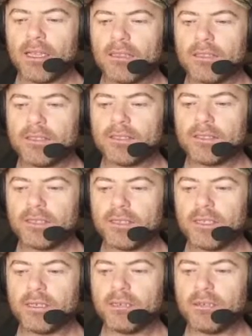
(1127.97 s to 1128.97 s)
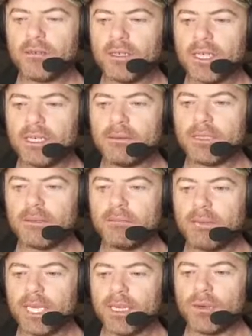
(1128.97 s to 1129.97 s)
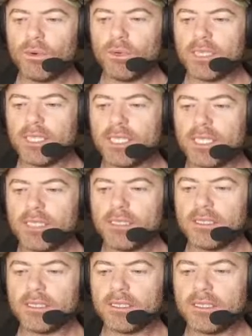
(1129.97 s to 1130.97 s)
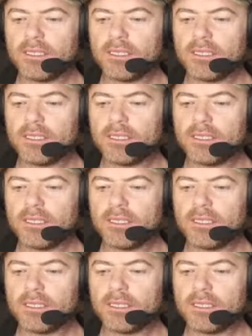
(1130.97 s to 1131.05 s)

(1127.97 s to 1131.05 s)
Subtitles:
So I'm going to pick one of these.